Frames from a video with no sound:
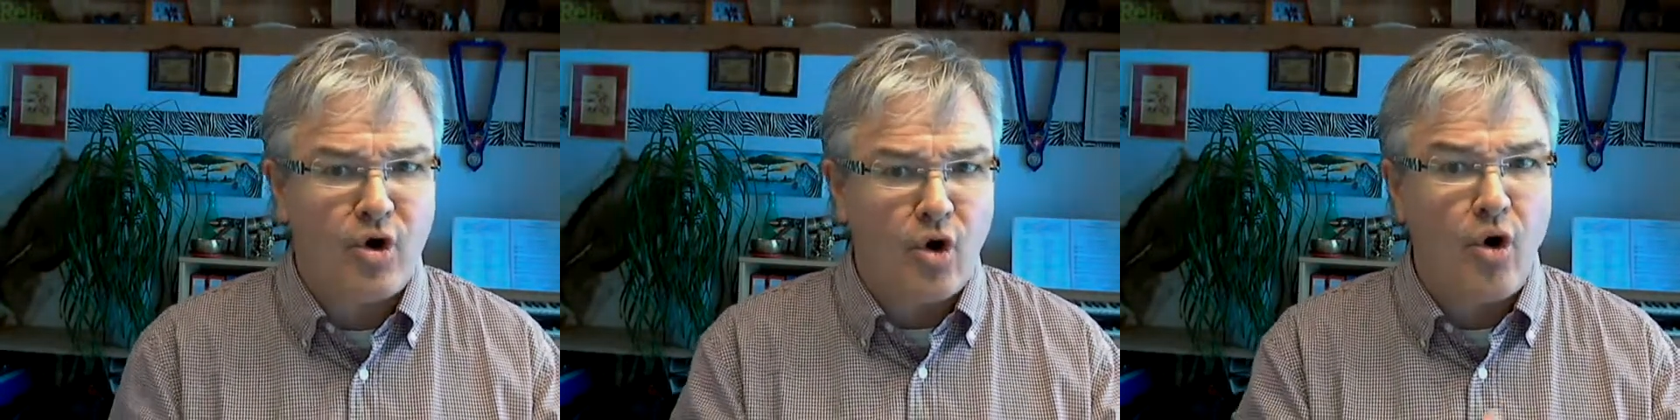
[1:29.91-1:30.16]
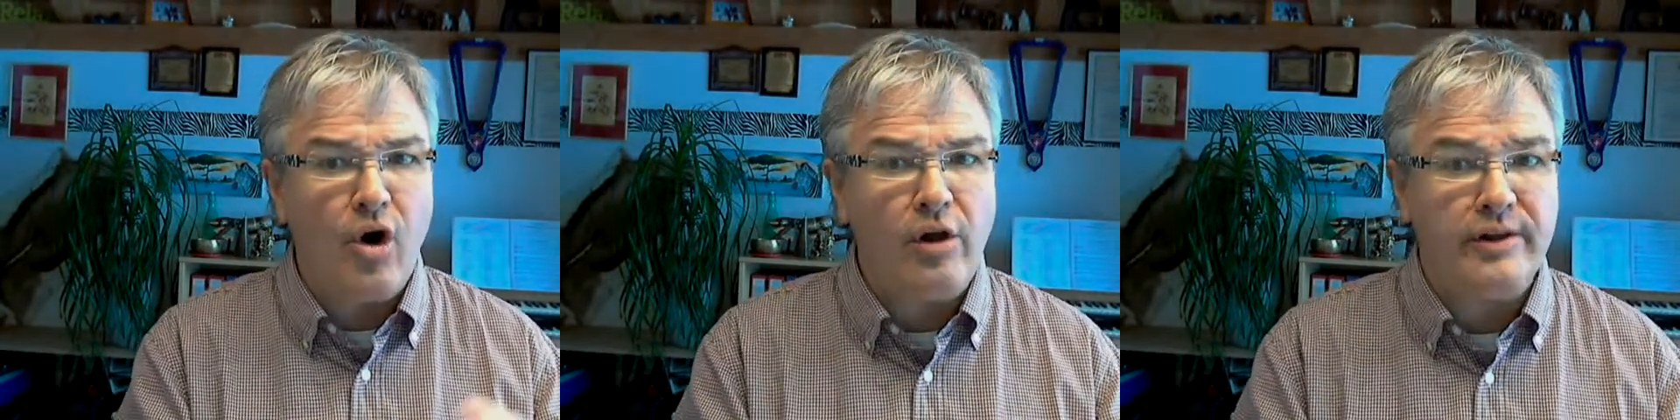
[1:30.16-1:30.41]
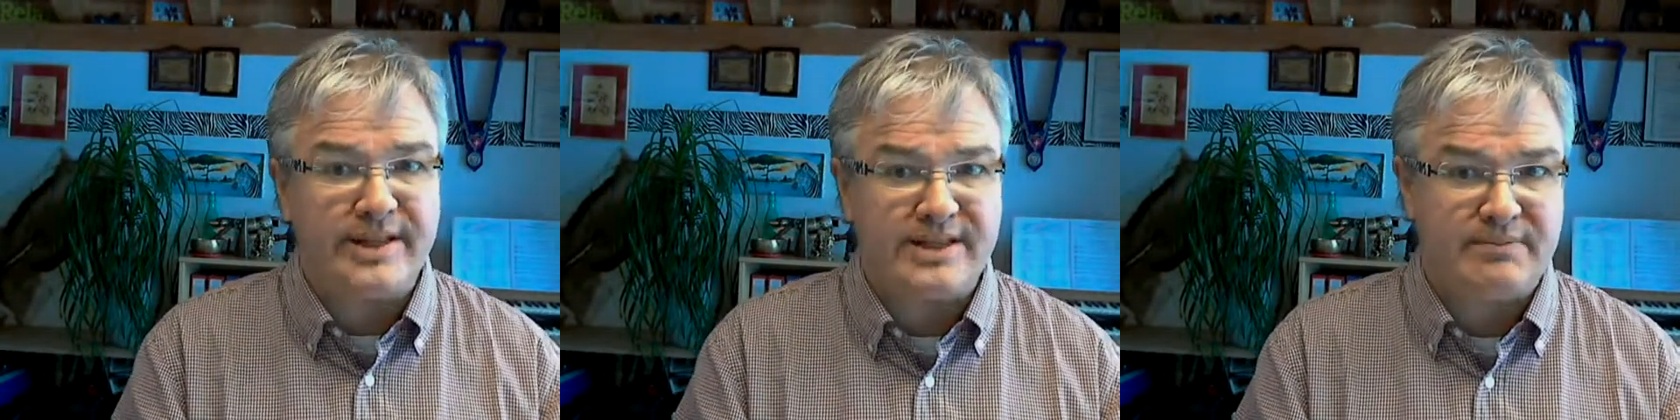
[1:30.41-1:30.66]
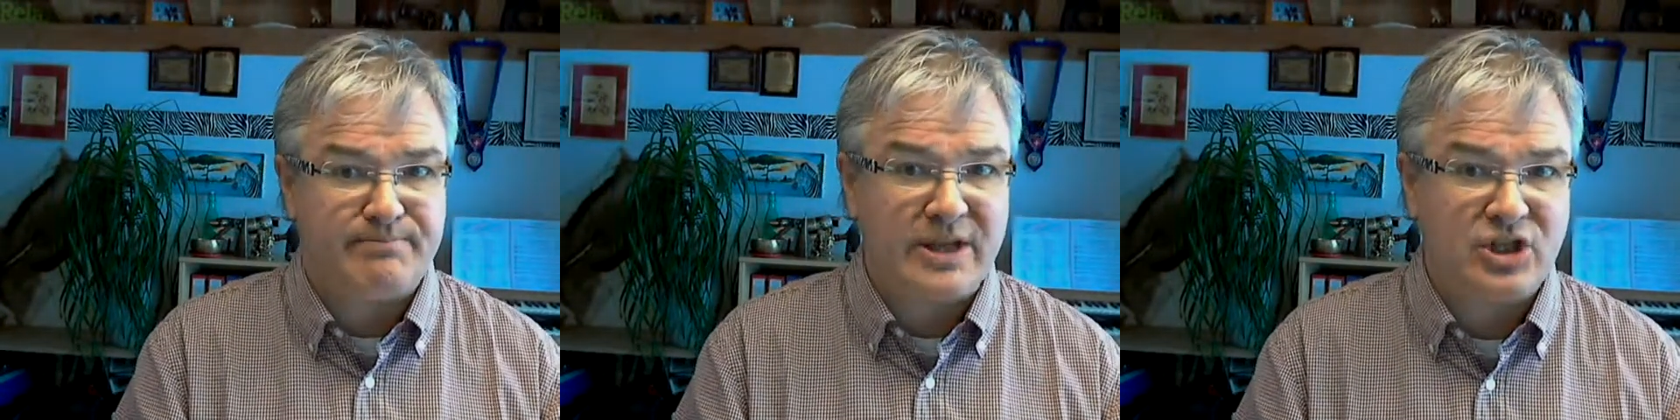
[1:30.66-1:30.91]
all
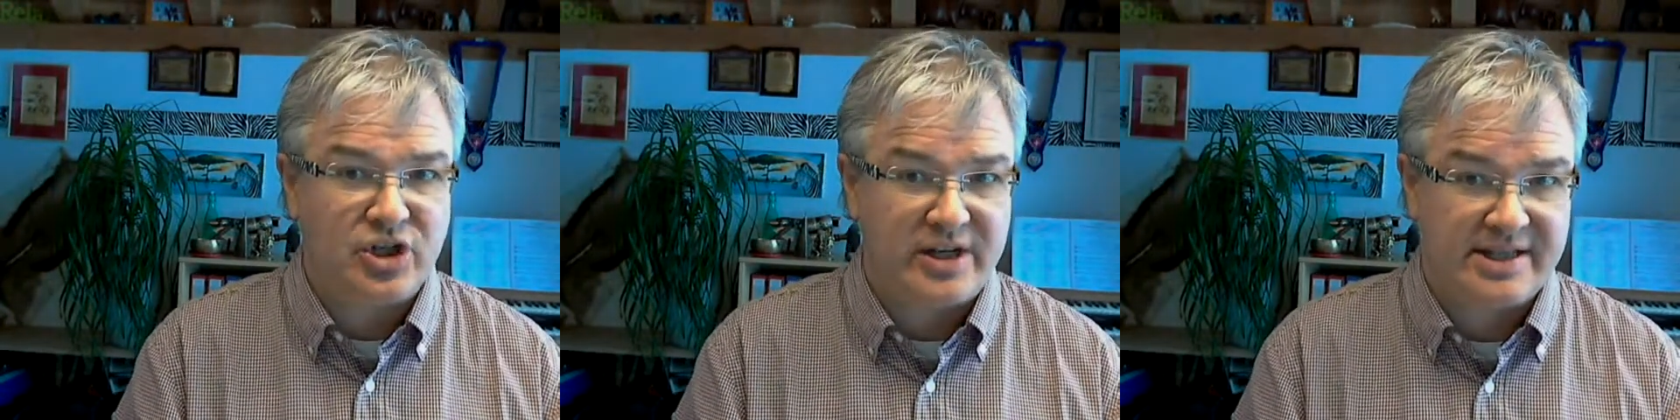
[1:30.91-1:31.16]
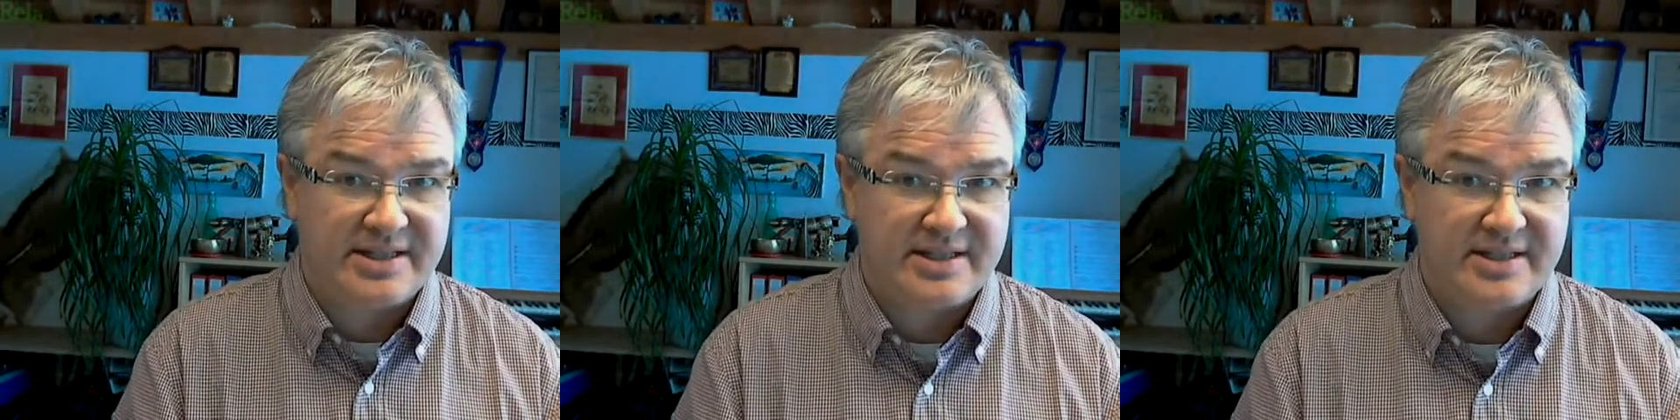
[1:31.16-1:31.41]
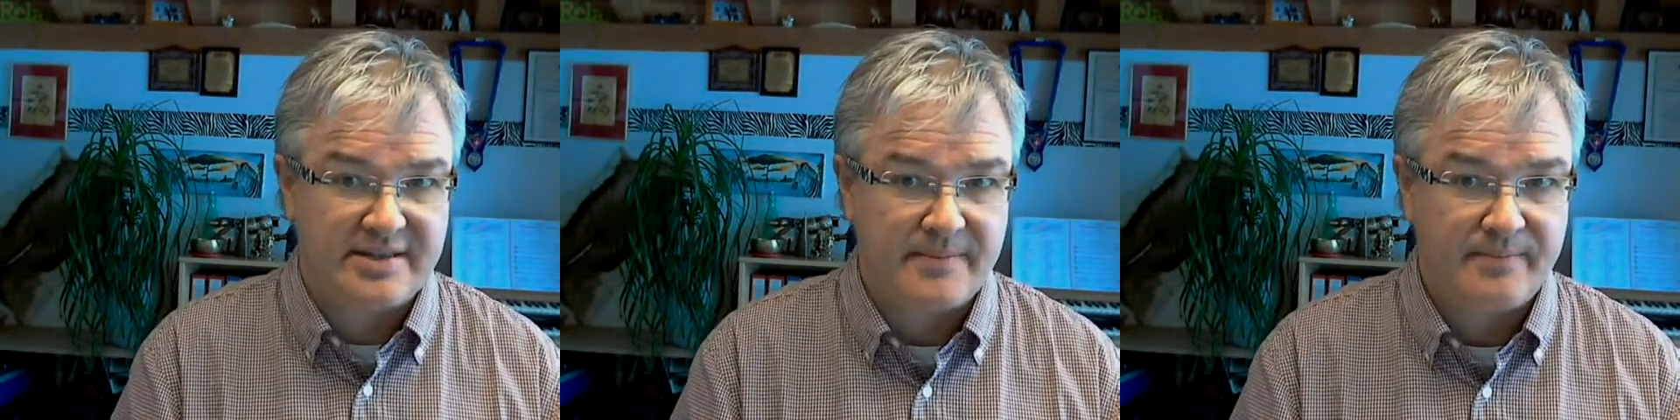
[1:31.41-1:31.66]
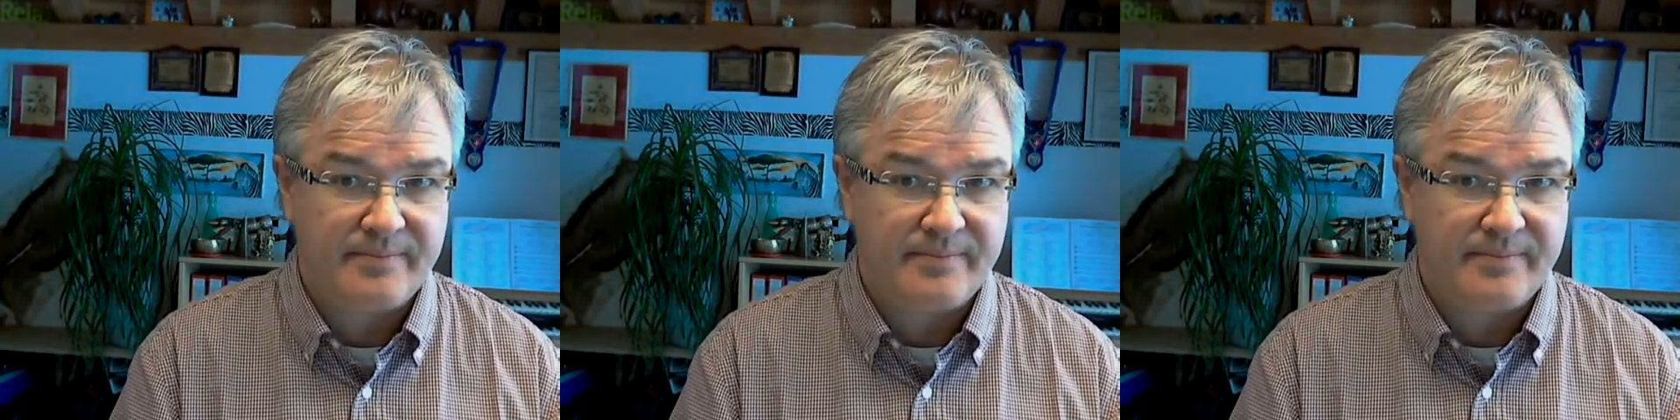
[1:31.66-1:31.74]
these specialists.